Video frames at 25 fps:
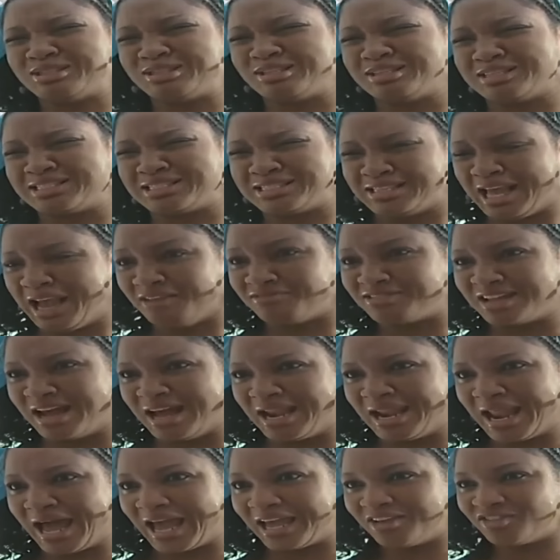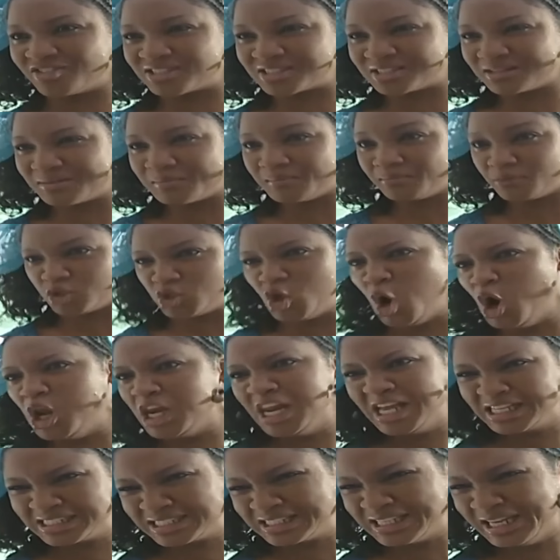to save their lives? You
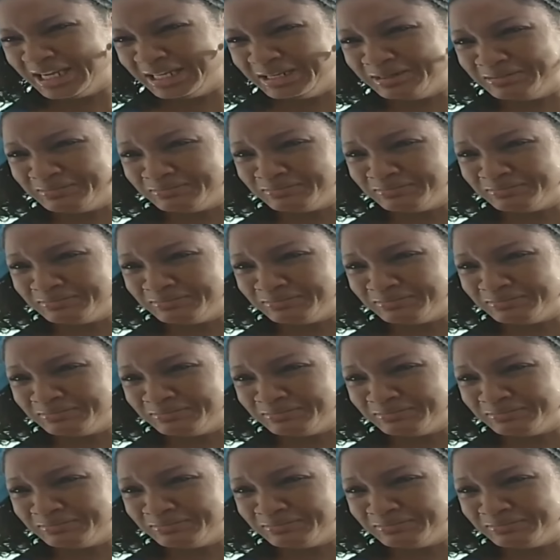listen?